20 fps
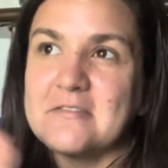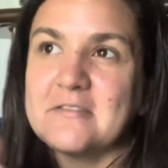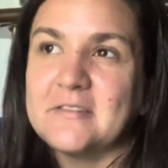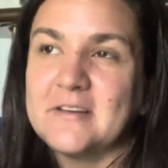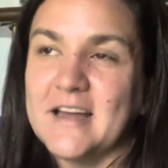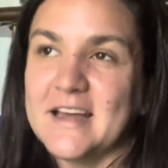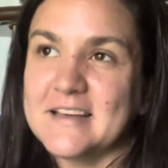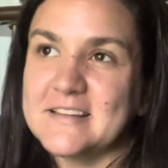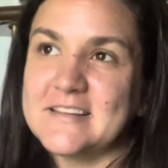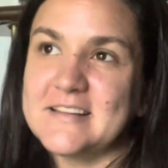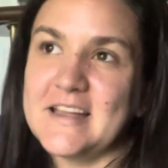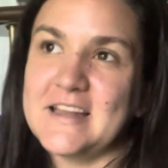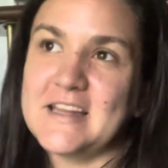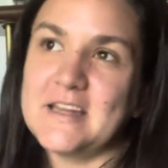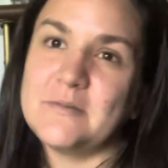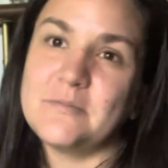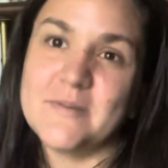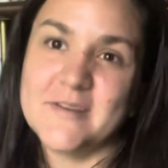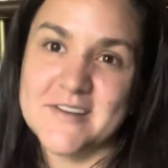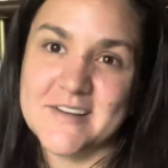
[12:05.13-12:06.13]

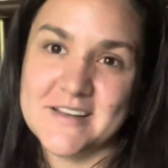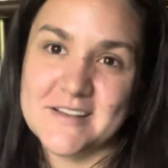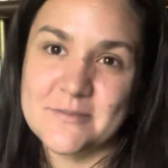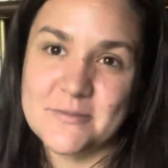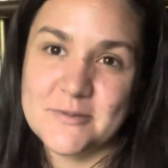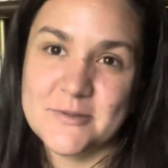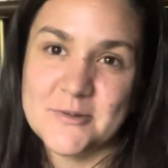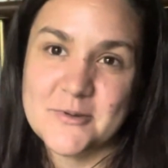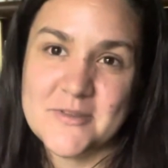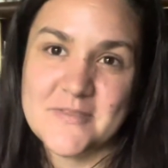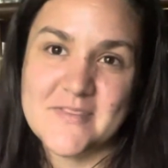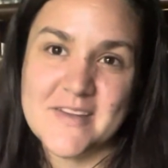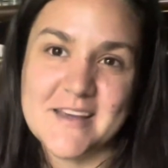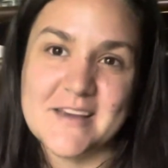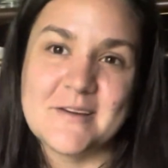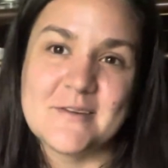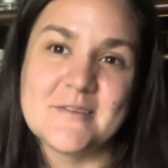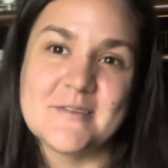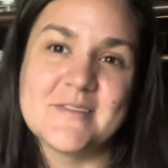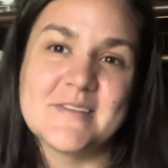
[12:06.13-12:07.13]
extended periods between
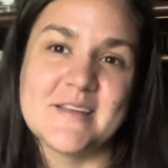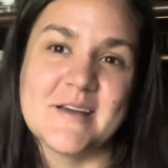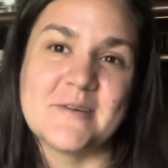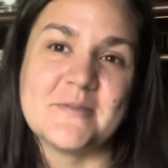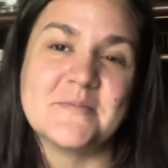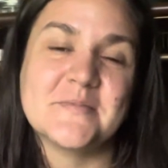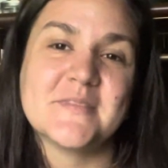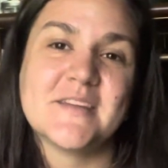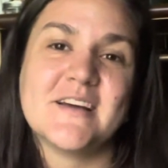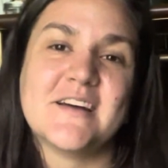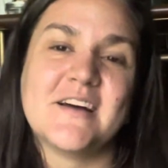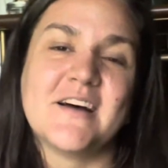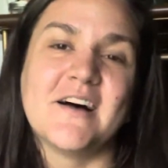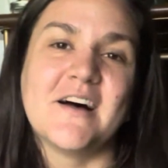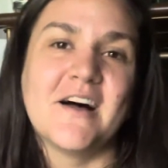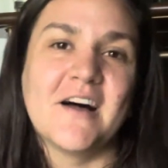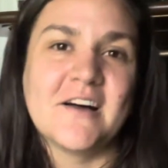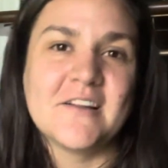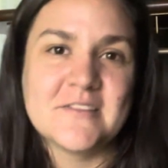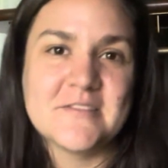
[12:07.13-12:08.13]
videos. So
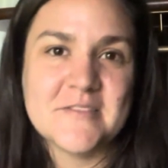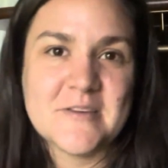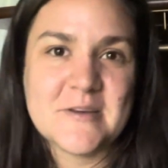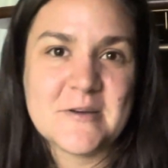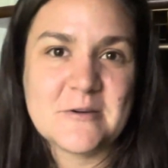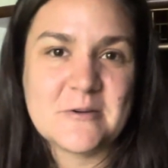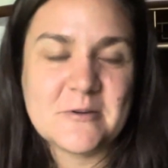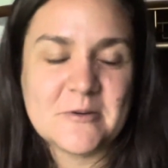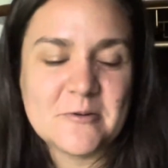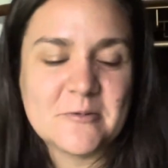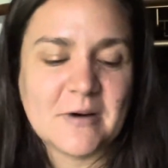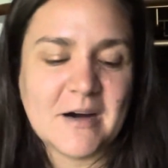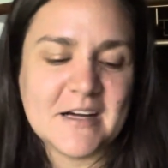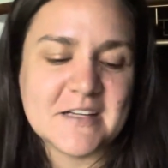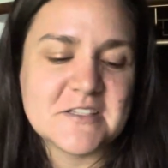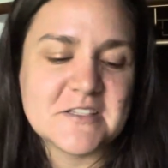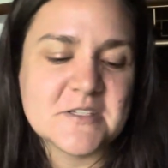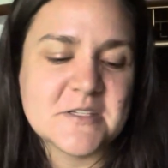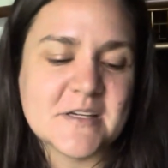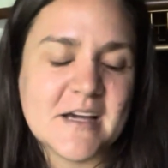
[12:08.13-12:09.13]
all of you who
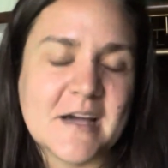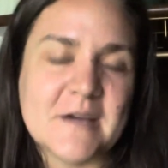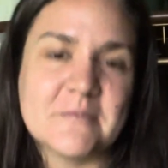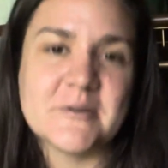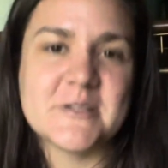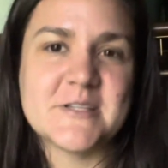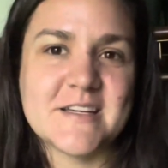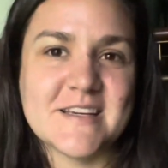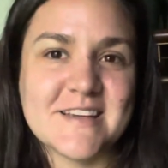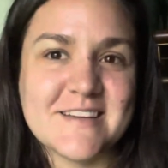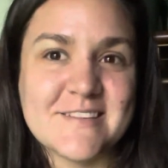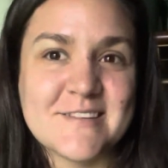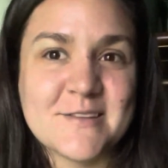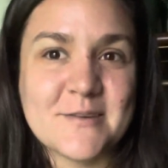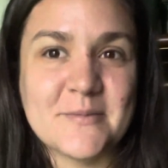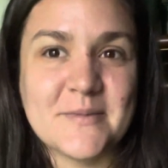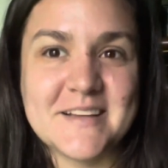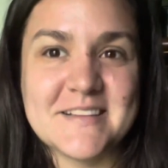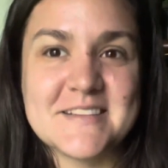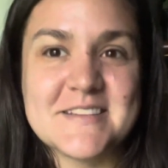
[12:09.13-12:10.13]
watch, I appreciate you so
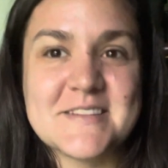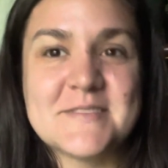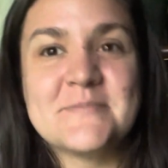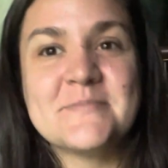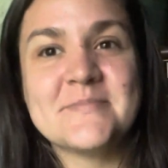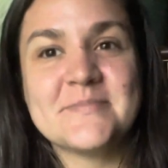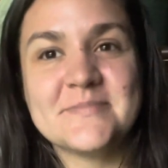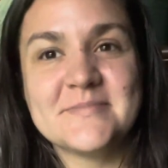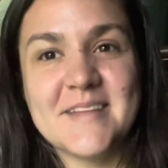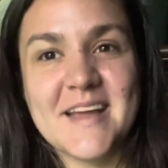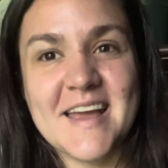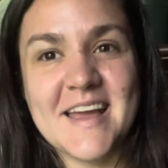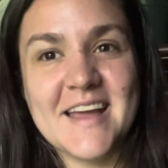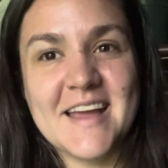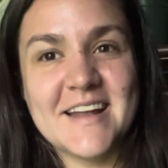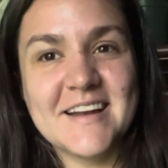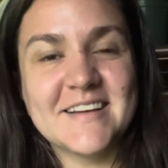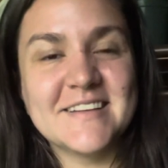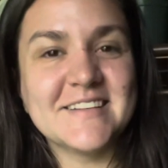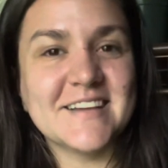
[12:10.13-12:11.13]
much,
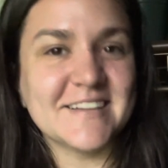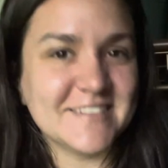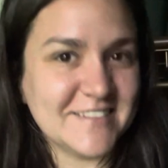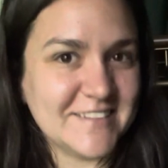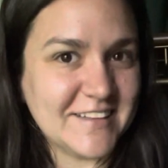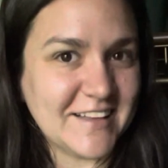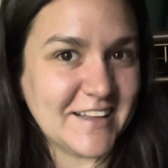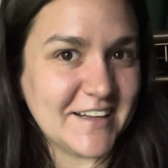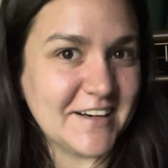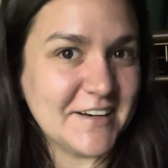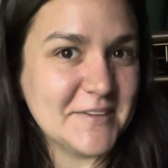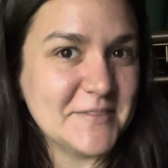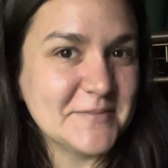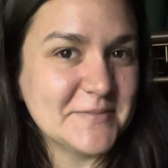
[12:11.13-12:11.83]
and I'll talk to you later.